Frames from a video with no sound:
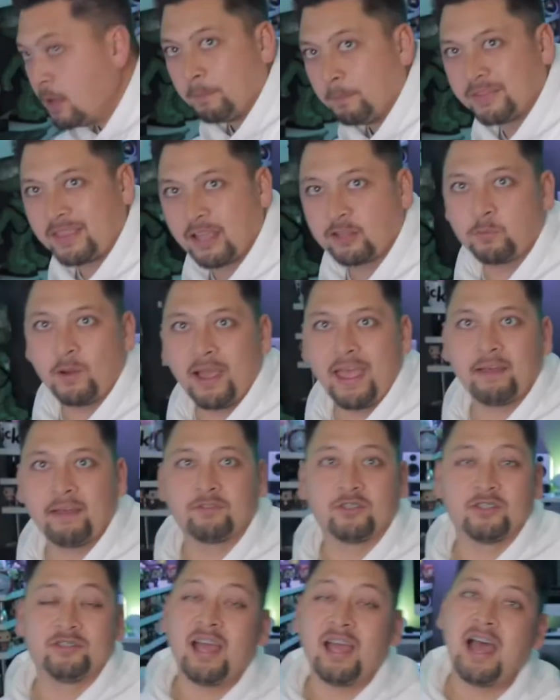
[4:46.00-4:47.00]
but that's why
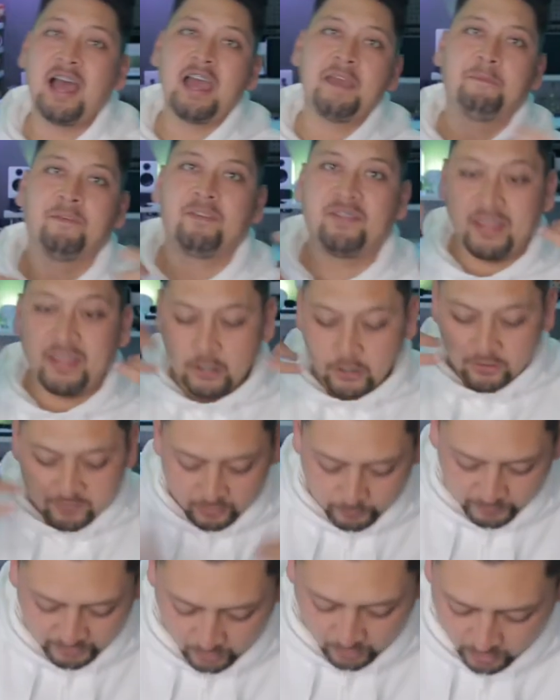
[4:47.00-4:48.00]
after time everything looks
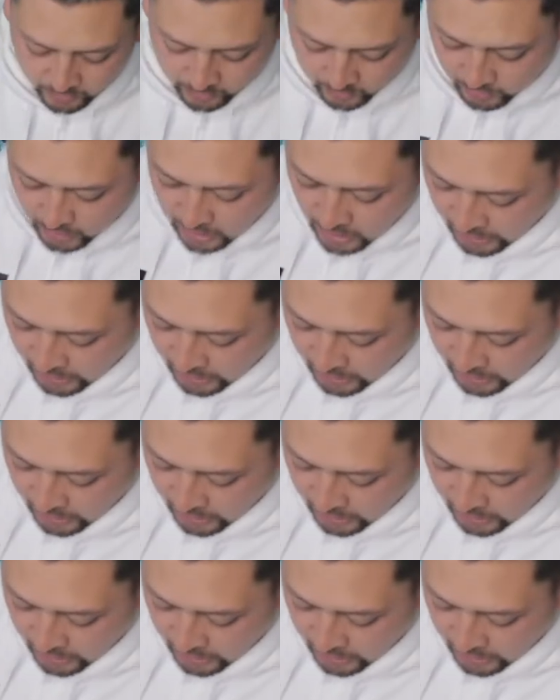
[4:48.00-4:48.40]
a little bit longer.